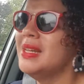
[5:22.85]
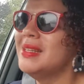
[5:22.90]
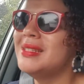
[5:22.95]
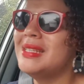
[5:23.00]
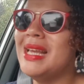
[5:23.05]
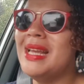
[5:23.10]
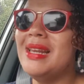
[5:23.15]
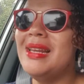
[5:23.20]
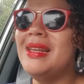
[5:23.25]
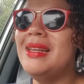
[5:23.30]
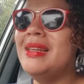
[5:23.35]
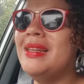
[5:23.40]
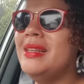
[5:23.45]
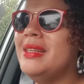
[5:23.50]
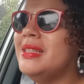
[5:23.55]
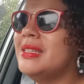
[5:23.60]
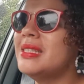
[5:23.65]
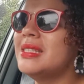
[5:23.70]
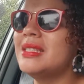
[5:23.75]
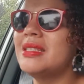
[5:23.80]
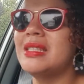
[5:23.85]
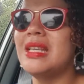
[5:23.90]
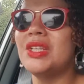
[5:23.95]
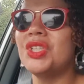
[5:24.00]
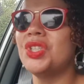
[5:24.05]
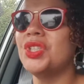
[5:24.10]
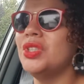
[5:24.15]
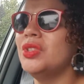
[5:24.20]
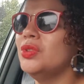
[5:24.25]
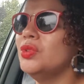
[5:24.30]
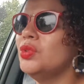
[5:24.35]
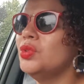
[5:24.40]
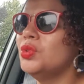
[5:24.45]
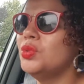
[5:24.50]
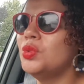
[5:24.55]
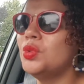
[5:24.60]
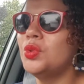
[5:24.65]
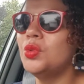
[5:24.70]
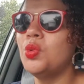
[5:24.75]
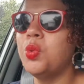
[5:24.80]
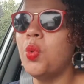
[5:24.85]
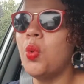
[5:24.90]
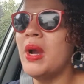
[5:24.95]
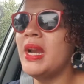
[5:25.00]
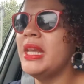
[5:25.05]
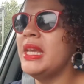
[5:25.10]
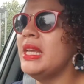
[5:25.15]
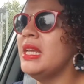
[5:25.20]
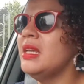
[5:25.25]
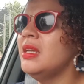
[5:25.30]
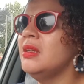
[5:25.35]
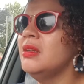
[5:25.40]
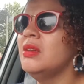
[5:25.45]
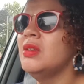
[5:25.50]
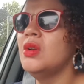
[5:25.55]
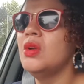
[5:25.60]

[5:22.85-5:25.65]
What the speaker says: say, at least session 20,